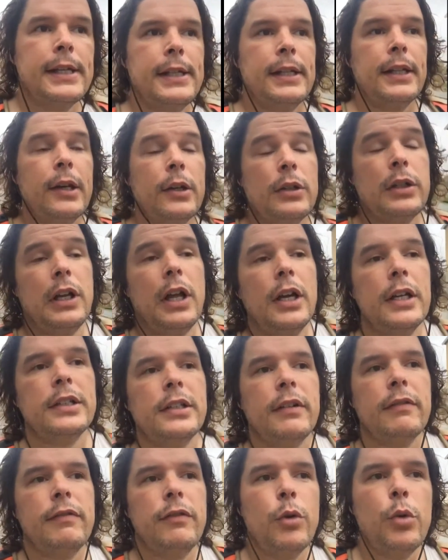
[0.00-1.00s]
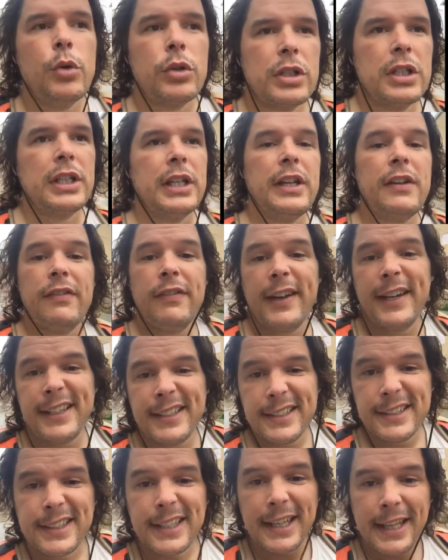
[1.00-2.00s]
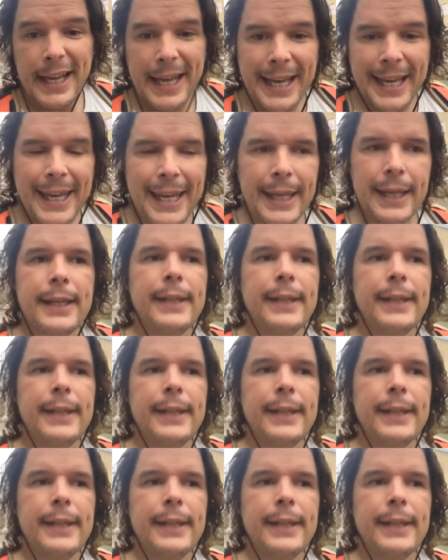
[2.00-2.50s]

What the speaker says: Those lights unfortunately phase delay